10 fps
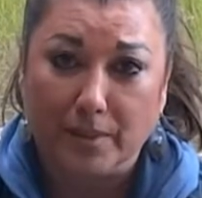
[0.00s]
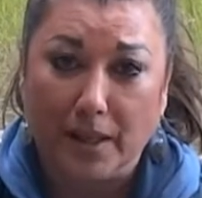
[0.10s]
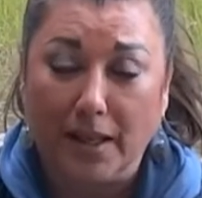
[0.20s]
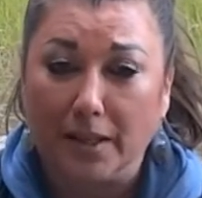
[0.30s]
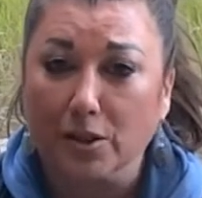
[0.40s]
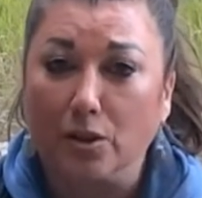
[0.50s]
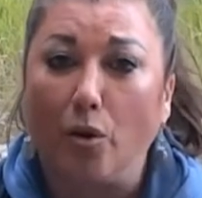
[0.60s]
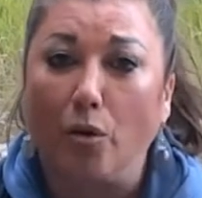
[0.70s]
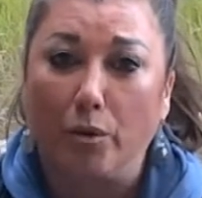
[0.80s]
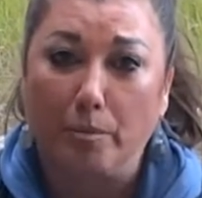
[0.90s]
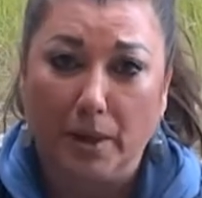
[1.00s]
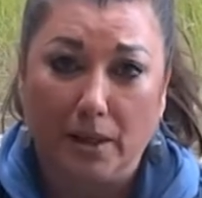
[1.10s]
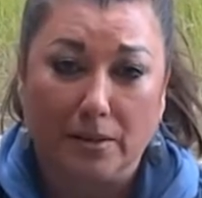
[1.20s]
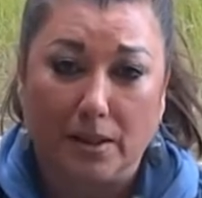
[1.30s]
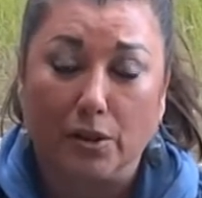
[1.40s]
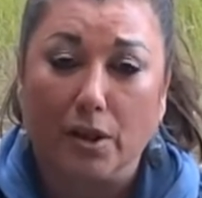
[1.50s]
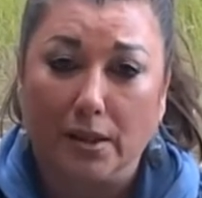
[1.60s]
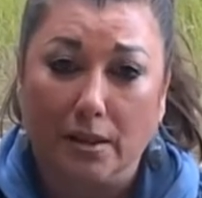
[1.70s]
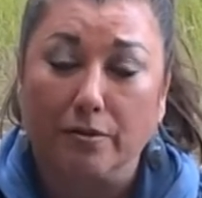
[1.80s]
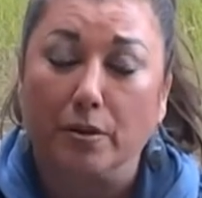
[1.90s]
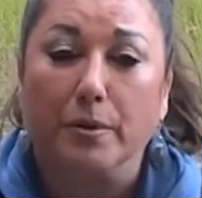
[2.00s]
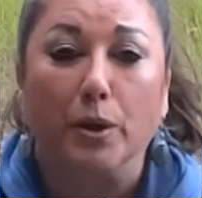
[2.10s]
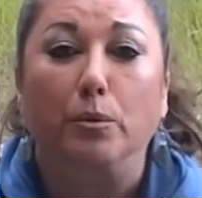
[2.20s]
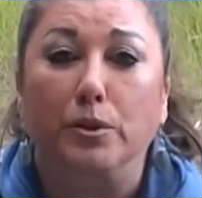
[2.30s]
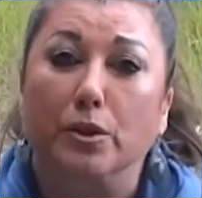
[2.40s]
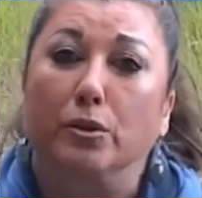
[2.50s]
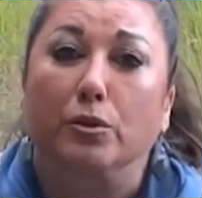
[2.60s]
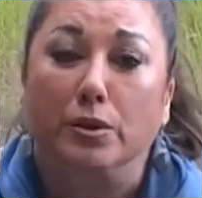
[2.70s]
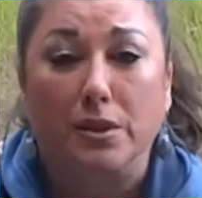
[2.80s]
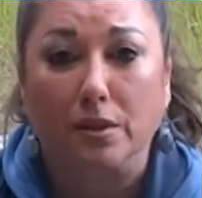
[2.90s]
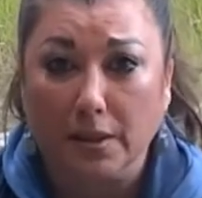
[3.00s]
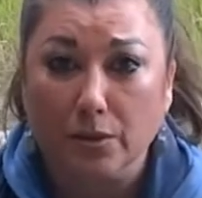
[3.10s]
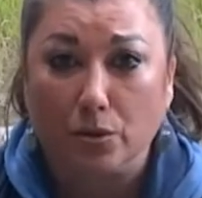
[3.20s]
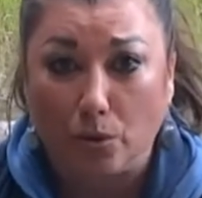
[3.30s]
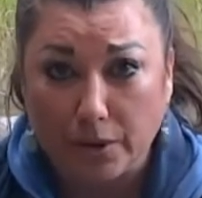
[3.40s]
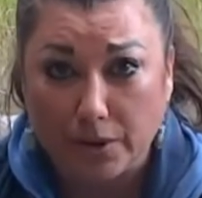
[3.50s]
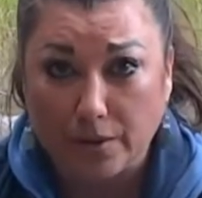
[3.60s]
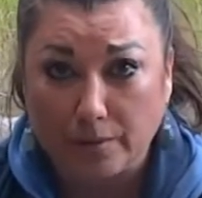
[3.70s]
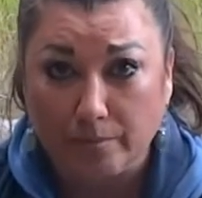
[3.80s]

connected to all the beings that are cut off from the original crystalline source.